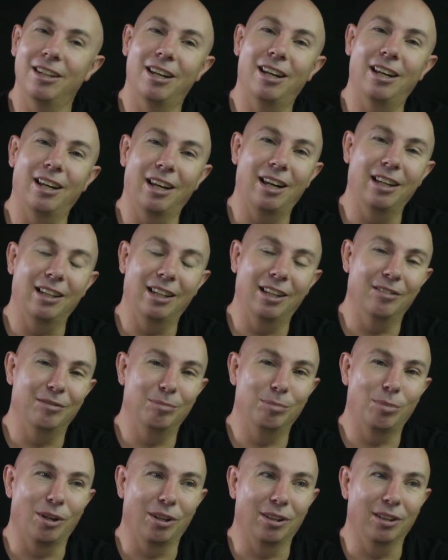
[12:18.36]
I
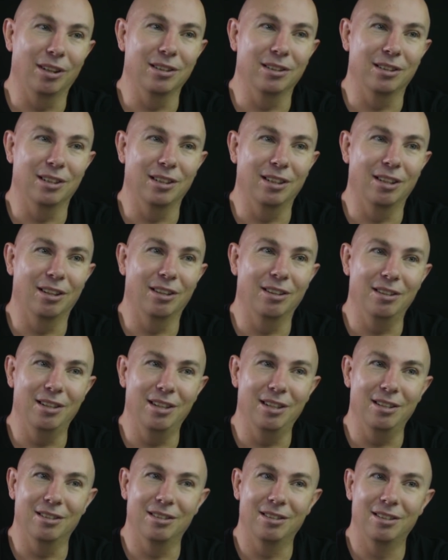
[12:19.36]
love Brock Lesnar. You know,
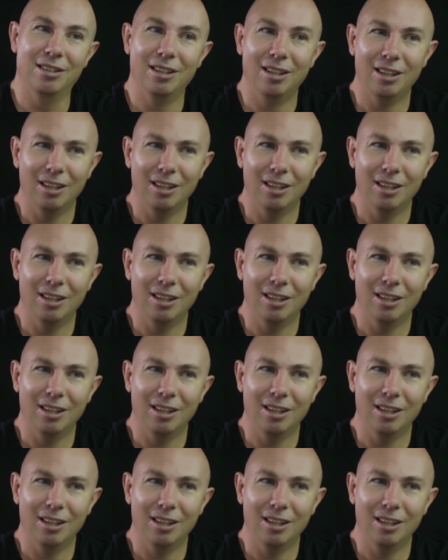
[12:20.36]
he's a